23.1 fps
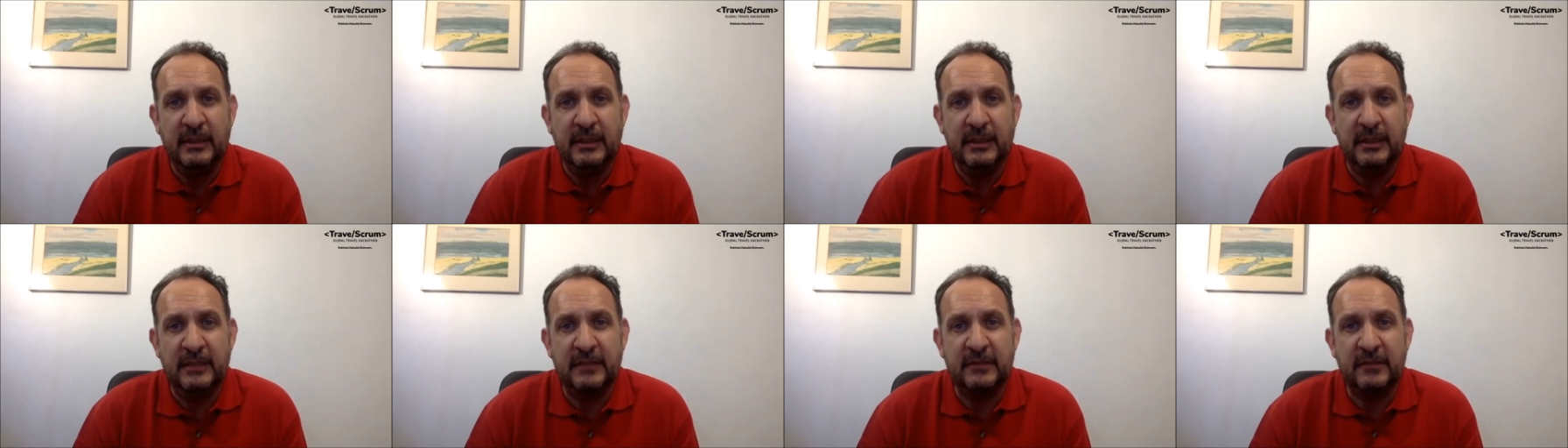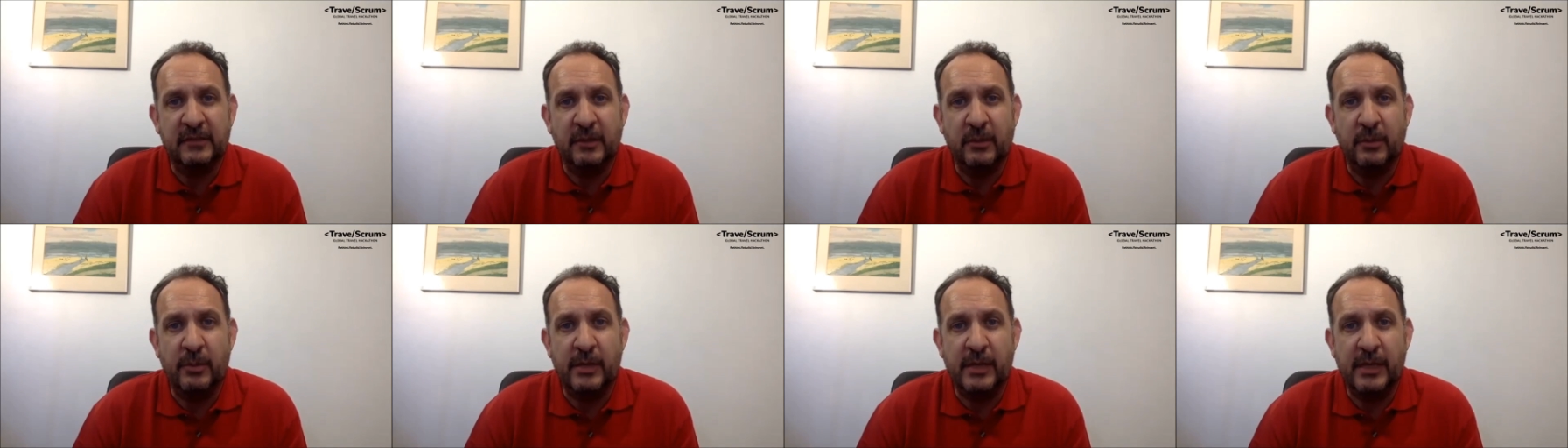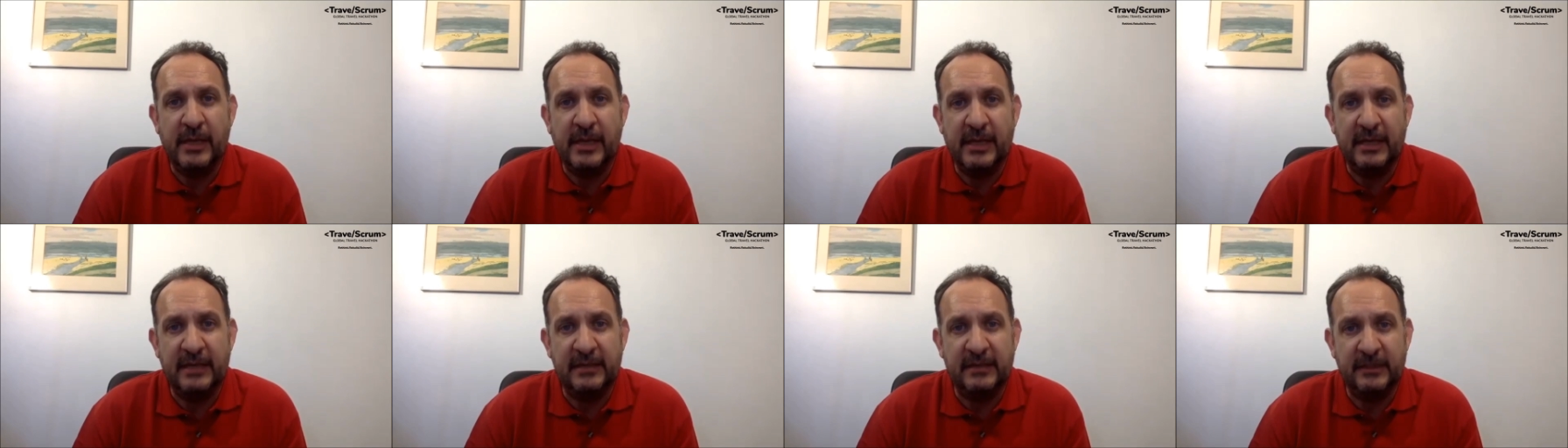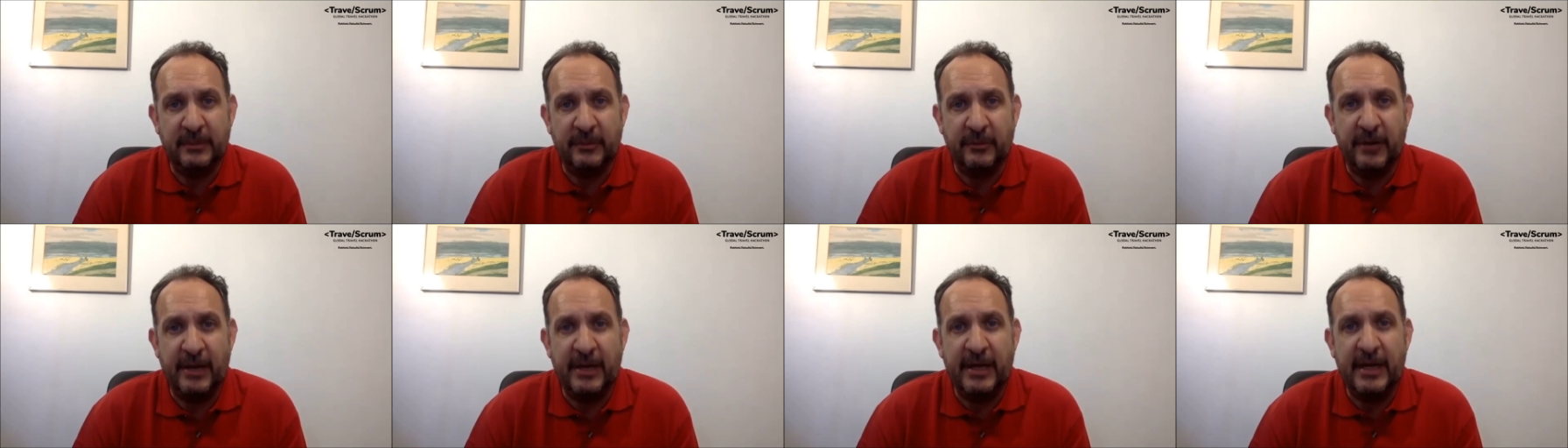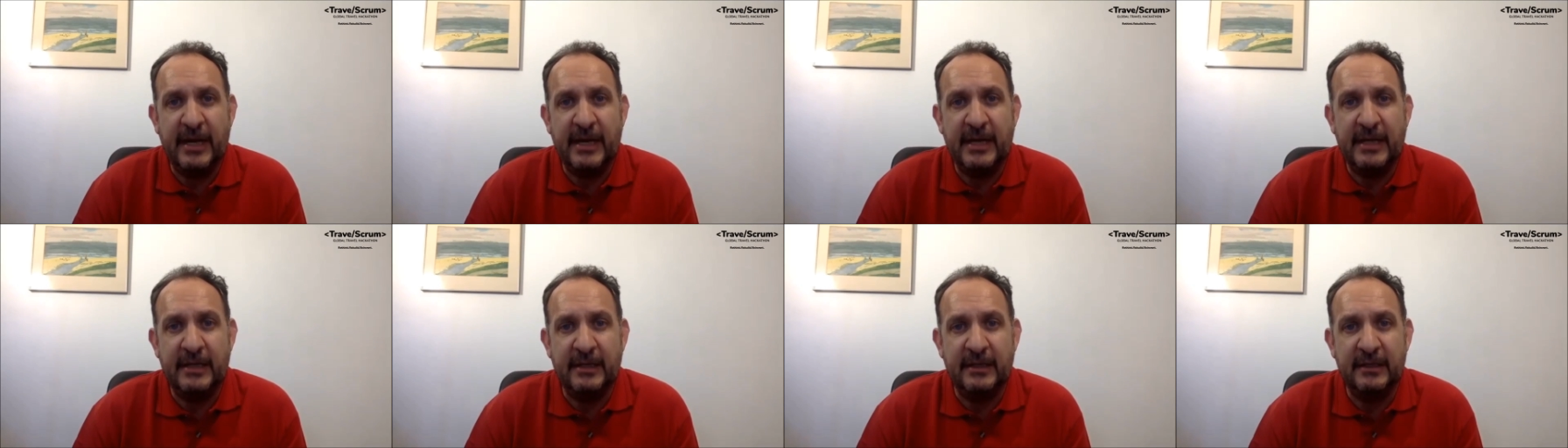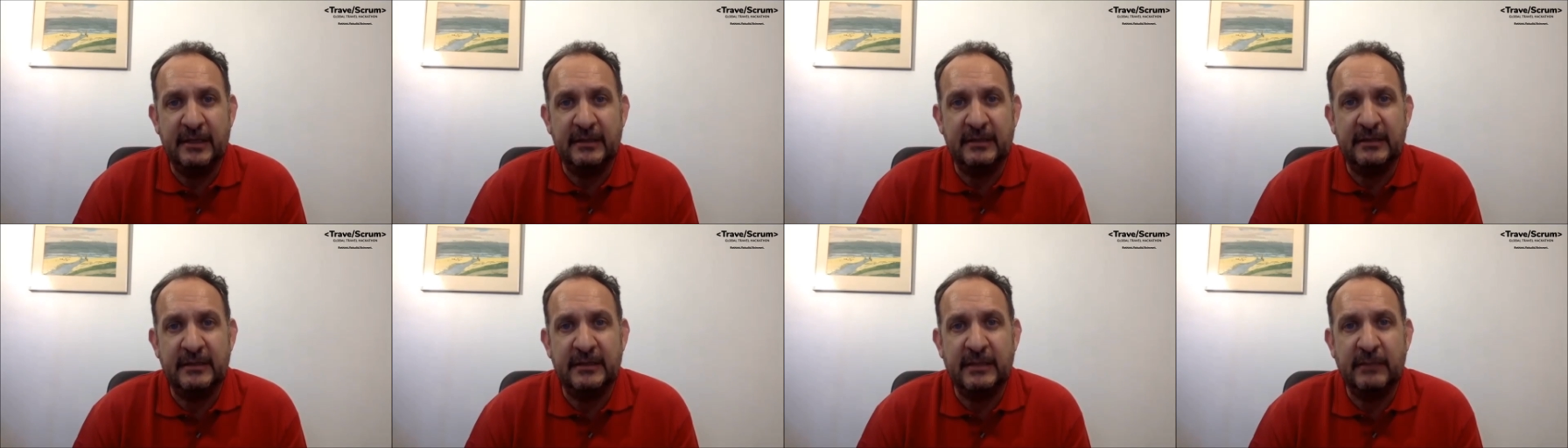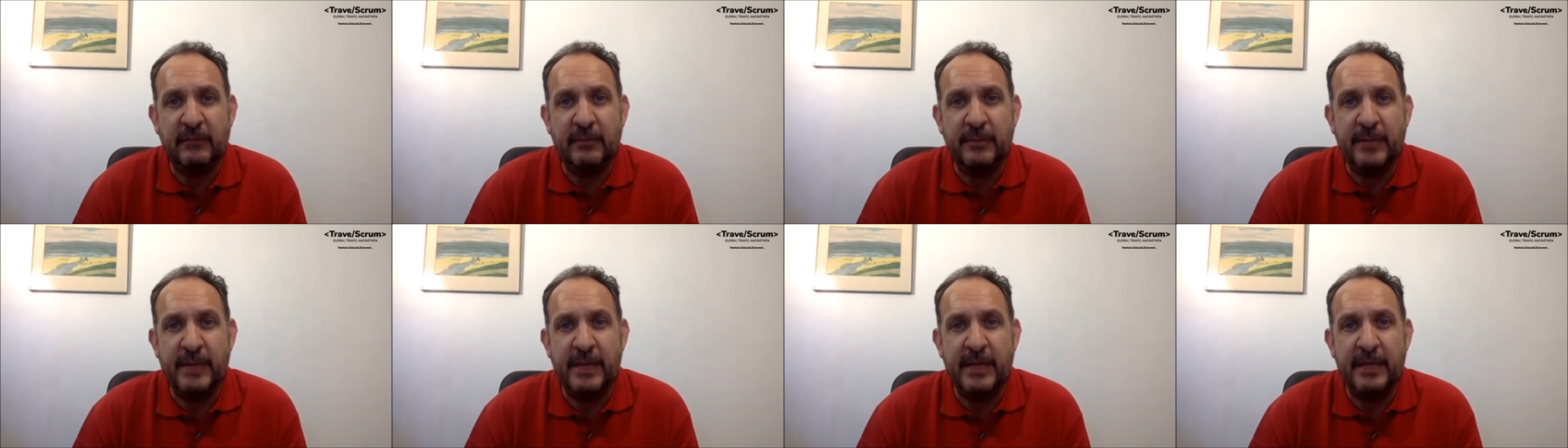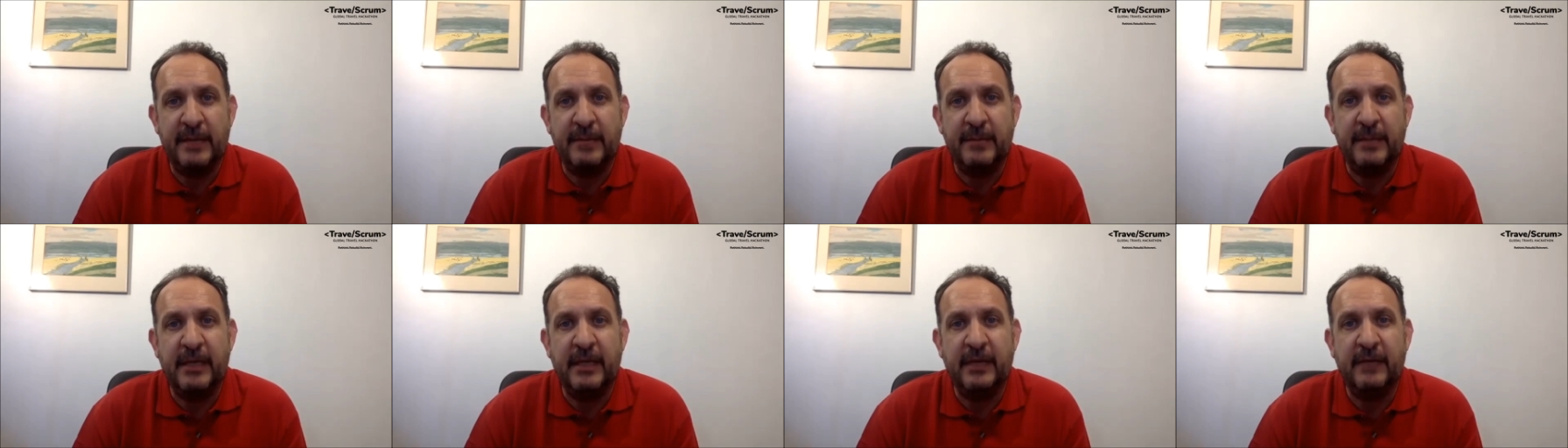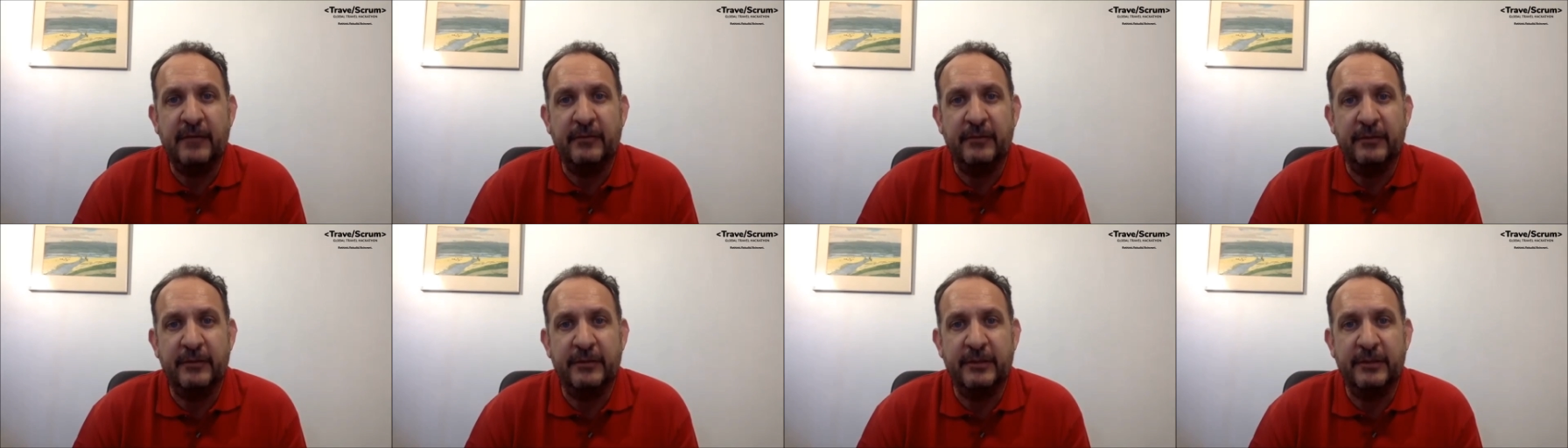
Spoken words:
let's hope we can get some great ideas that will make a meaningful